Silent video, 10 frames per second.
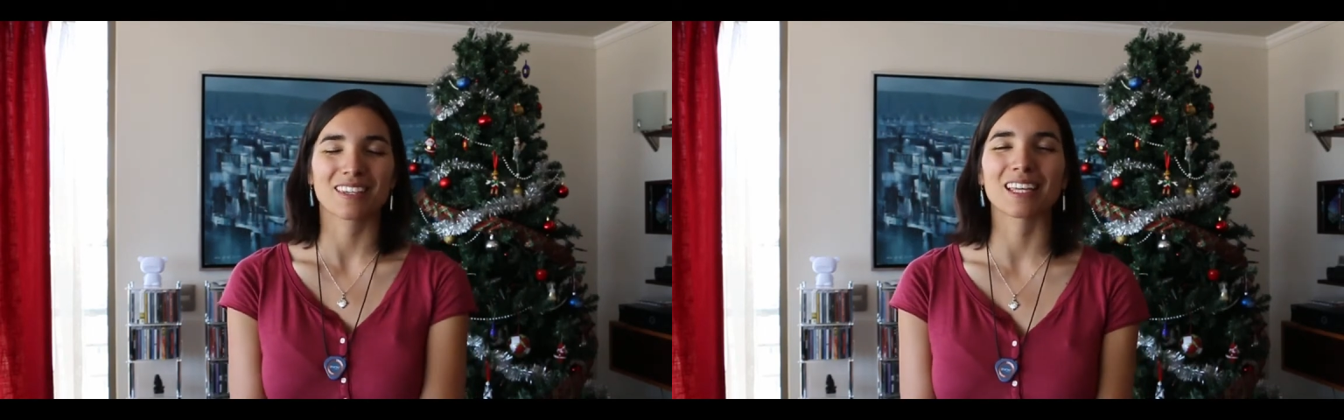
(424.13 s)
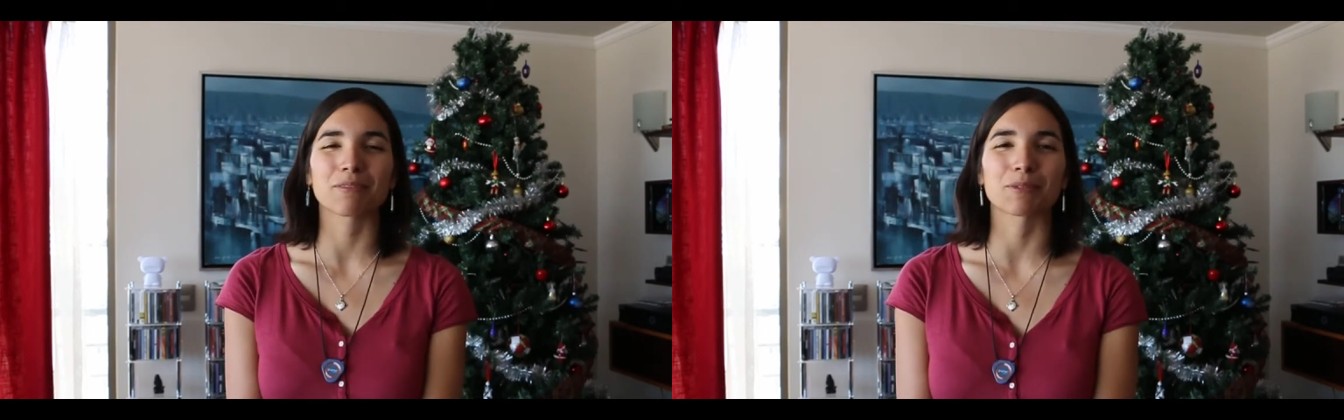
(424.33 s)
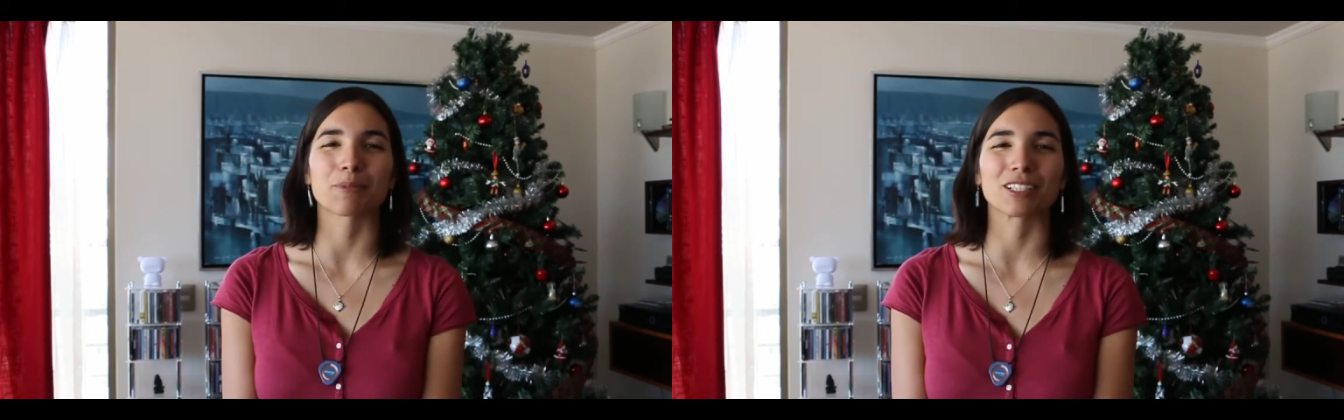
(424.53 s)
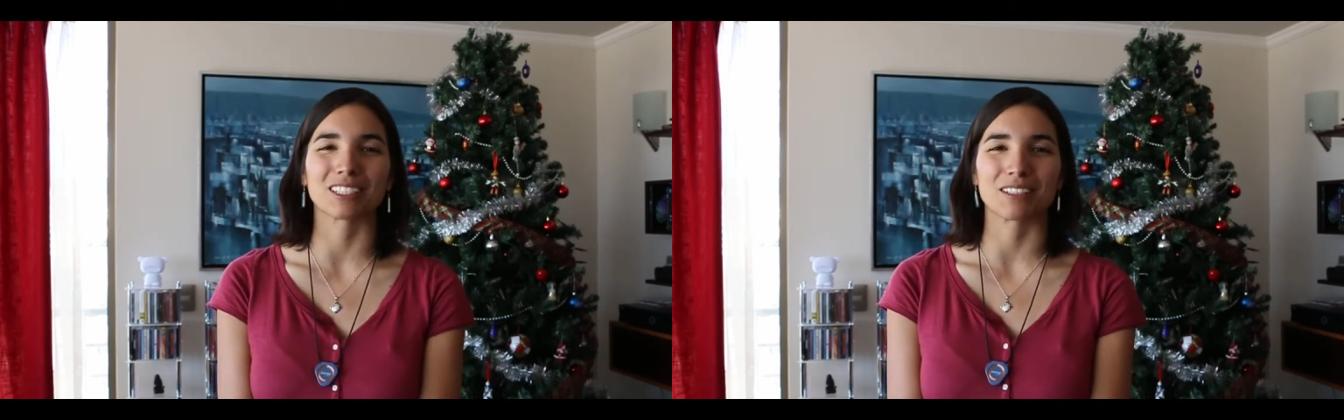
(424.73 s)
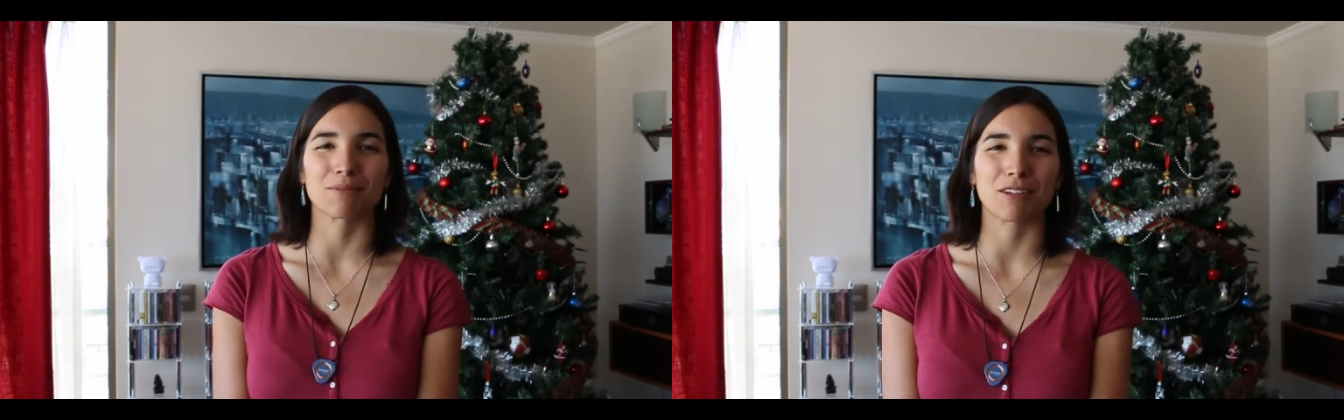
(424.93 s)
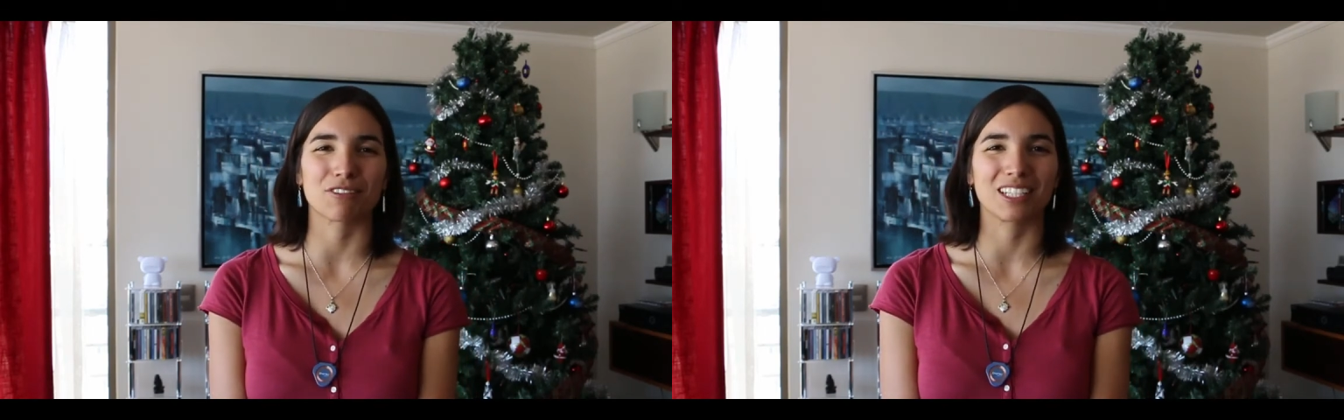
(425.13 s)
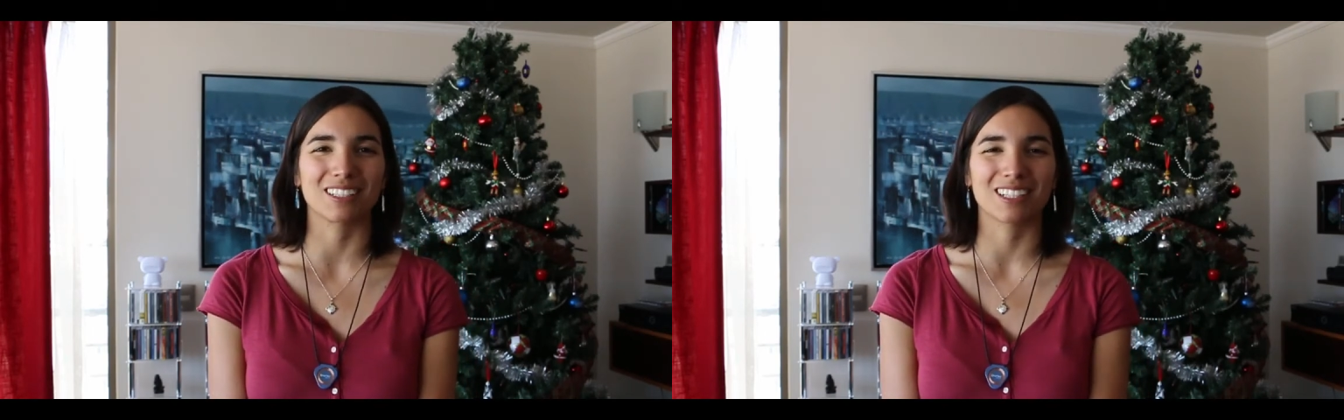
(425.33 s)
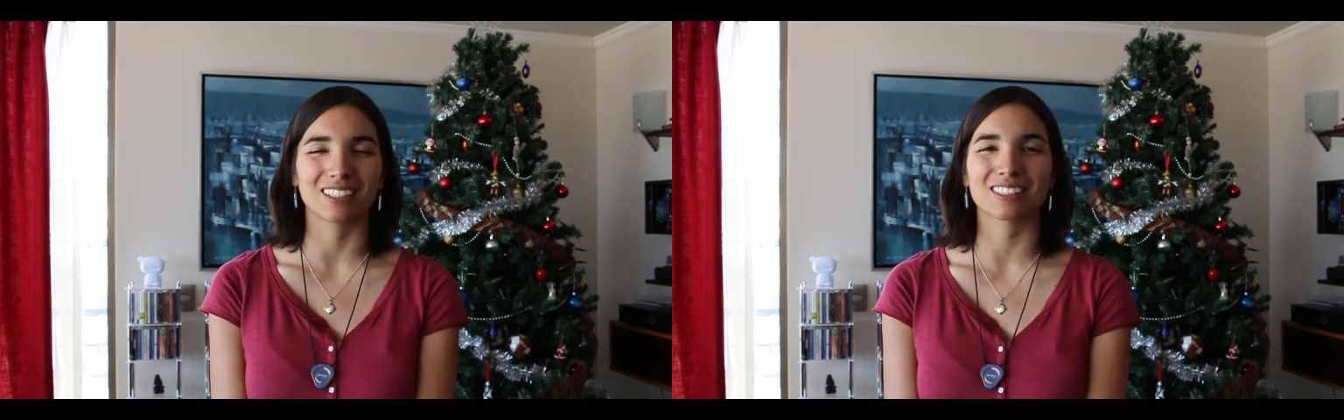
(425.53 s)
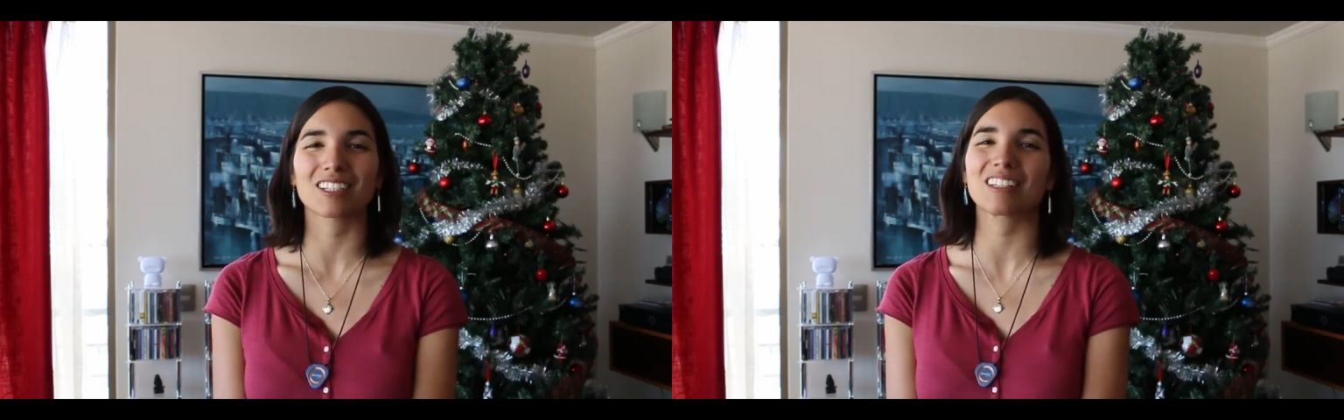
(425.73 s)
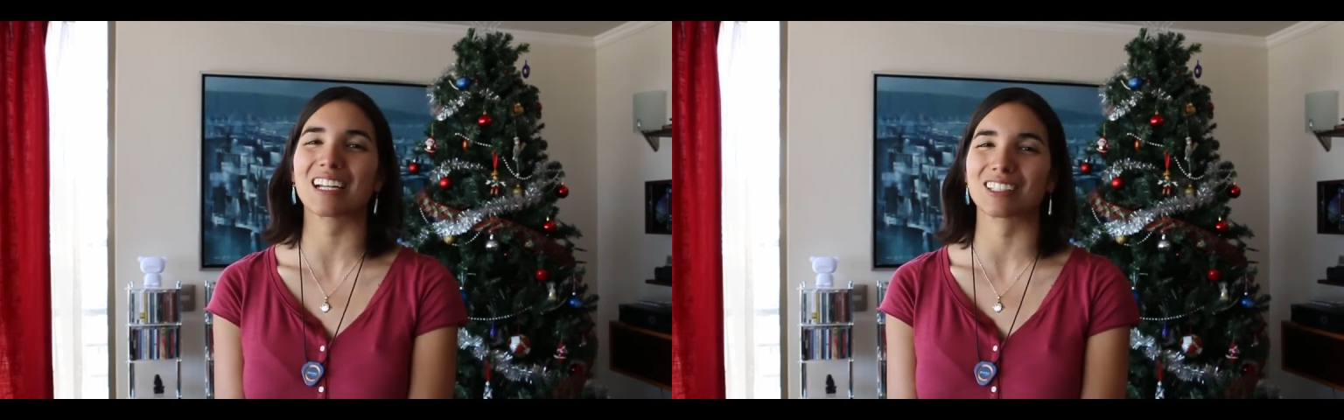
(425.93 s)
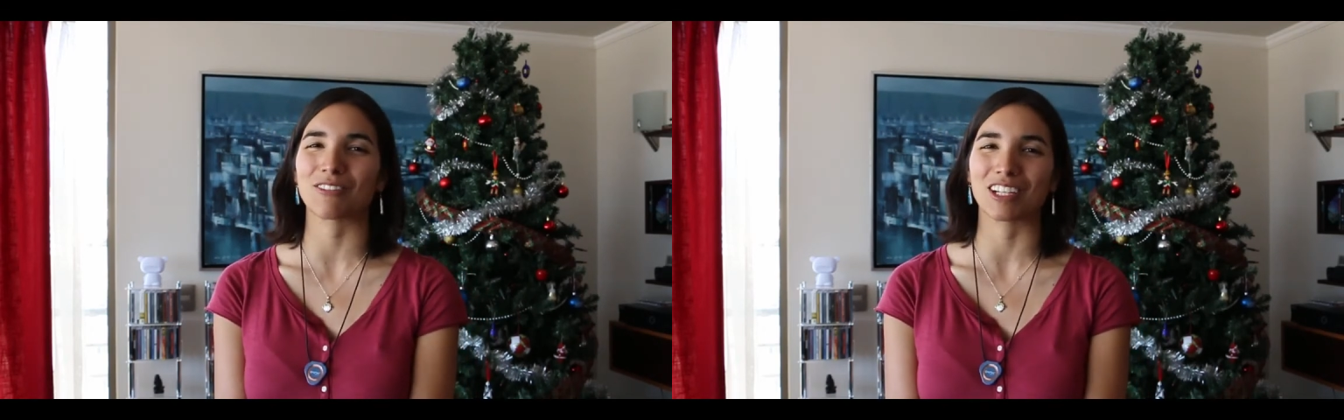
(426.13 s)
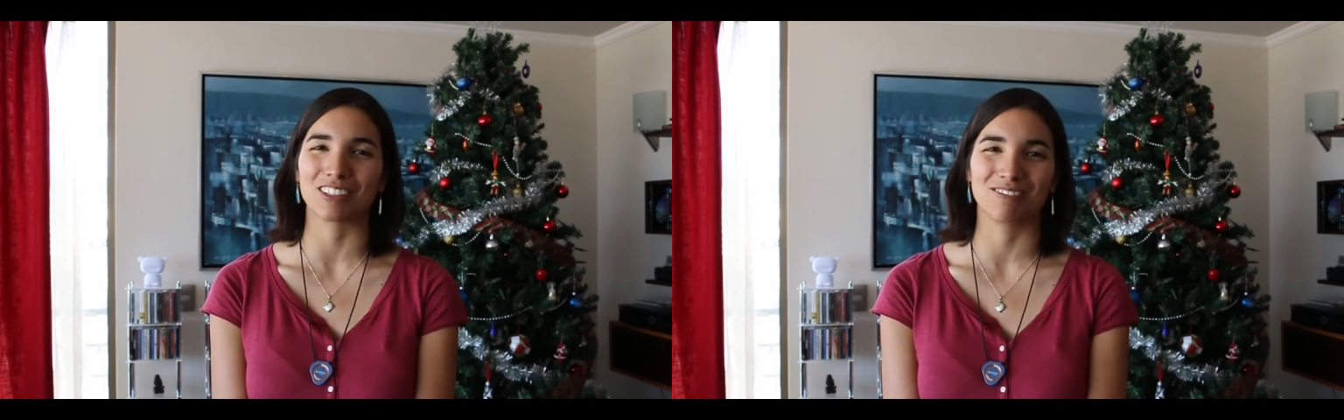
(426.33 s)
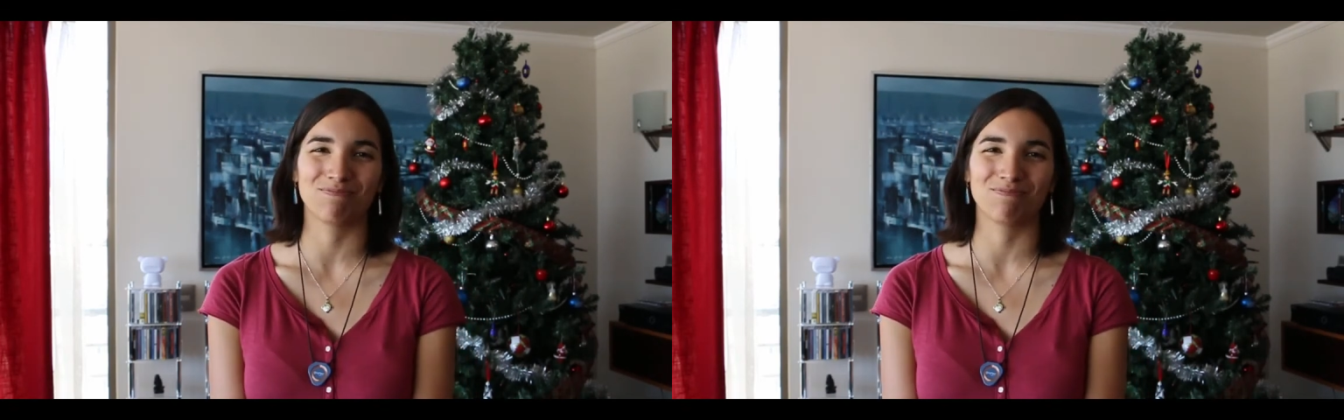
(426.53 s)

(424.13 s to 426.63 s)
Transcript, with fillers: think more positive, my friend. I'll see you in the next video.